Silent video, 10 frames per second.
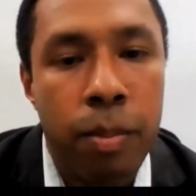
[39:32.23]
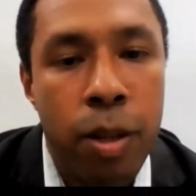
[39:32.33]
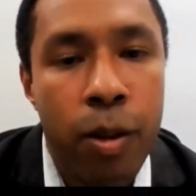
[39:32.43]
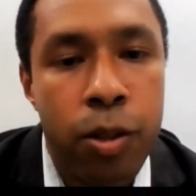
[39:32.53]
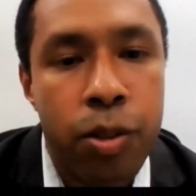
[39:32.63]

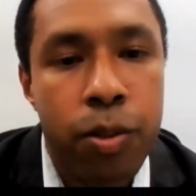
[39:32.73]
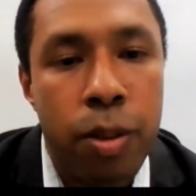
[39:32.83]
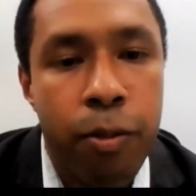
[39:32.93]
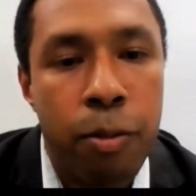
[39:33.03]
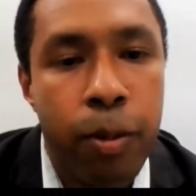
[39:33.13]
Because
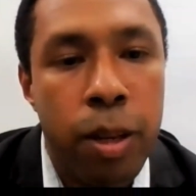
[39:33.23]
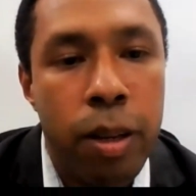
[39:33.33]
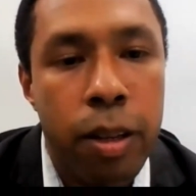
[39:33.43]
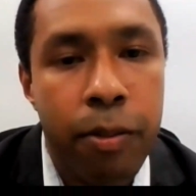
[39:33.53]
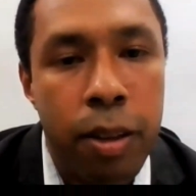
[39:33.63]
if
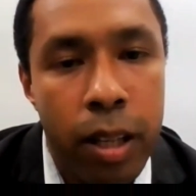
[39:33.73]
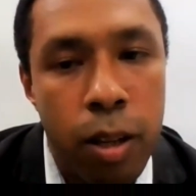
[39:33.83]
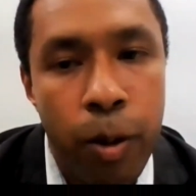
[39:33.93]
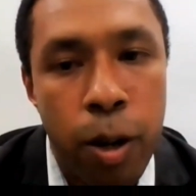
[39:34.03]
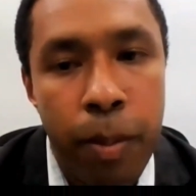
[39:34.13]
in
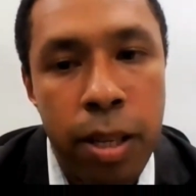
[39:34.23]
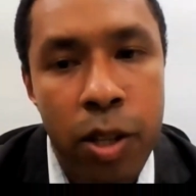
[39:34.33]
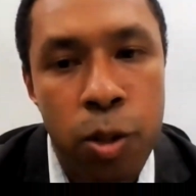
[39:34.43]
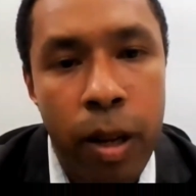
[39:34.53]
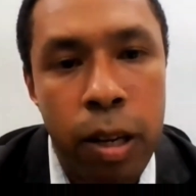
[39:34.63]
the
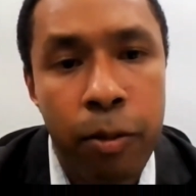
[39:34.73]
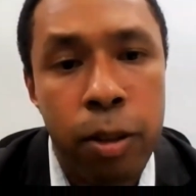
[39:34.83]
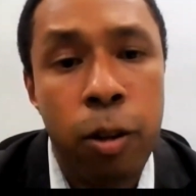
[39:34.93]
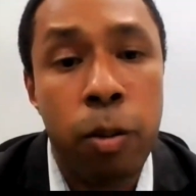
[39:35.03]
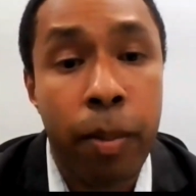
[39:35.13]
workplace as well, if
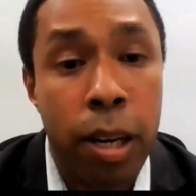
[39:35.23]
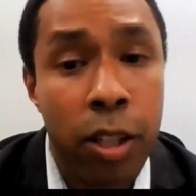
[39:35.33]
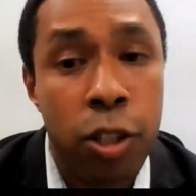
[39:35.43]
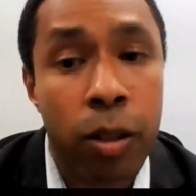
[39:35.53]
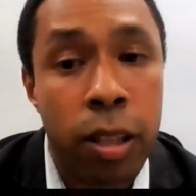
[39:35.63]
we don't
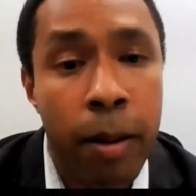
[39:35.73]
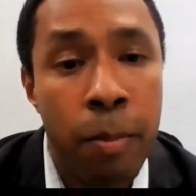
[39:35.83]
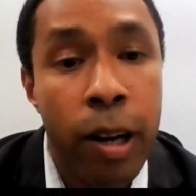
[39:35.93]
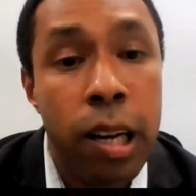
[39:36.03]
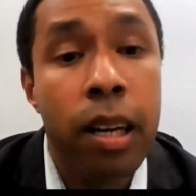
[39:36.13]
manage our
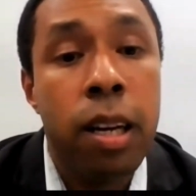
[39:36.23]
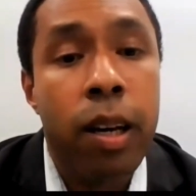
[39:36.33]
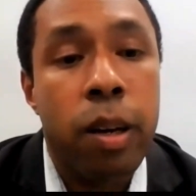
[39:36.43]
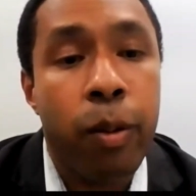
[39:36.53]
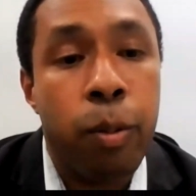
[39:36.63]
time well,
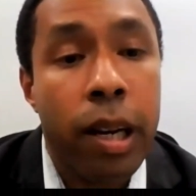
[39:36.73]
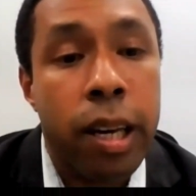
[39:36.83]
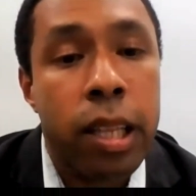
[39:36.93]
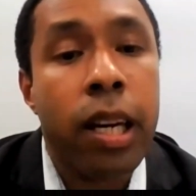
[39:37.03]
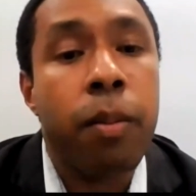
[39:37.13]
we will
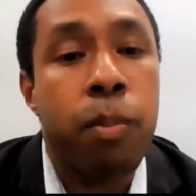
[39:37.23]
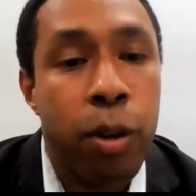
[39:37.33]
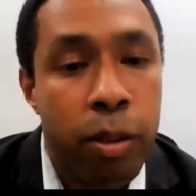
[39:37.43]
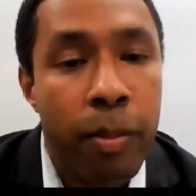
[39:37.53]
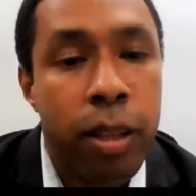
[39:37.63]
get an
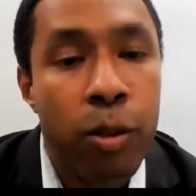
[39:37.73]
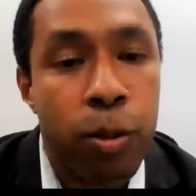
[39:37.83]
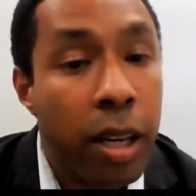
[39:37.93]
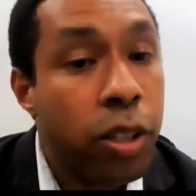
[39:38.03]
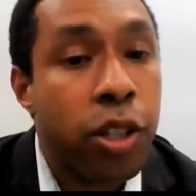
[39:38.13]
appointment
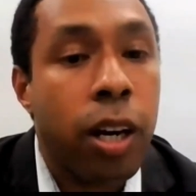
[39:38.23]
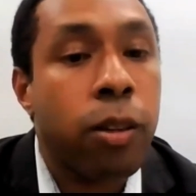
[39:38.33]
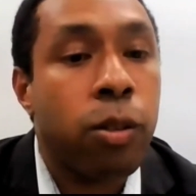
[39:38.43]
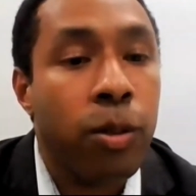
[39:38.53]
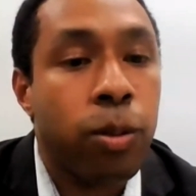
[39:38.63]
to
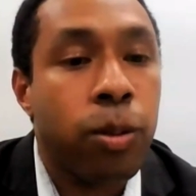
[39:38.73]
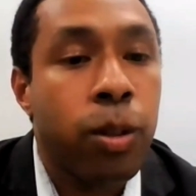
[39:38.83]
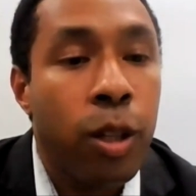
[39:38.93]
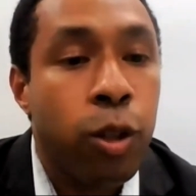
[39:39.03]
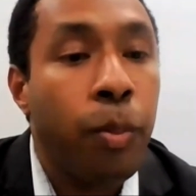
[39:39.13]
HR
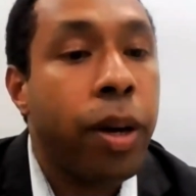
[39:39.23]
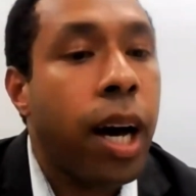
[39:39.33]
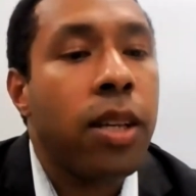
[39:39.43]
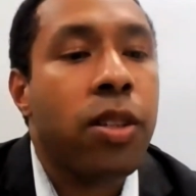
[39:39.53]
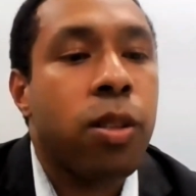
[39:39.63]
to be
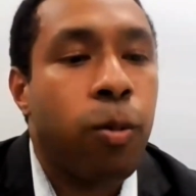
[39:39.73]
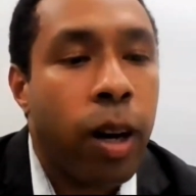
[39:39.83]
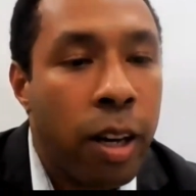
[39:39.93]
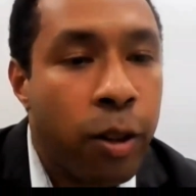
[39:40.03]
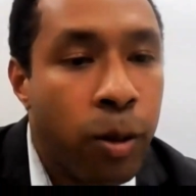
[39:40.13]
asked,
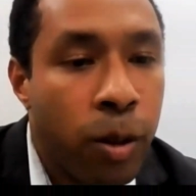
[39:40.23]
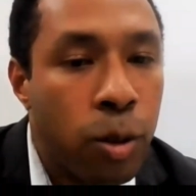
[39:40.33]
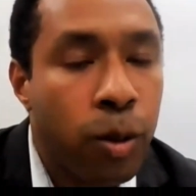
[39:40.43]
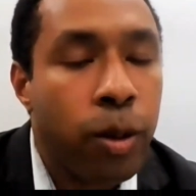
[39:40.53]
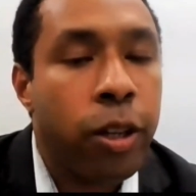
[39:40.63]
why are you
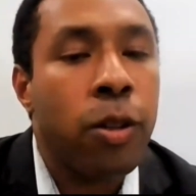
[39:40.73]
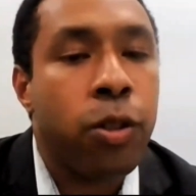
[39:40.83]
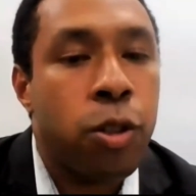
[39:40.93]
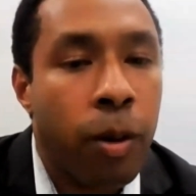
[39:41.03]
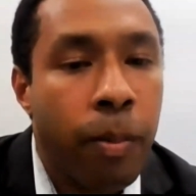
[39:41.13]
not doing your
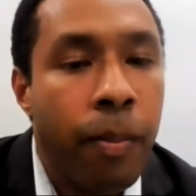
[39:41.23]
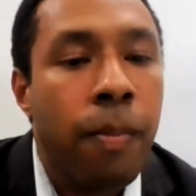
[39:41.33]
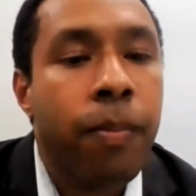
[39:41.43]
job?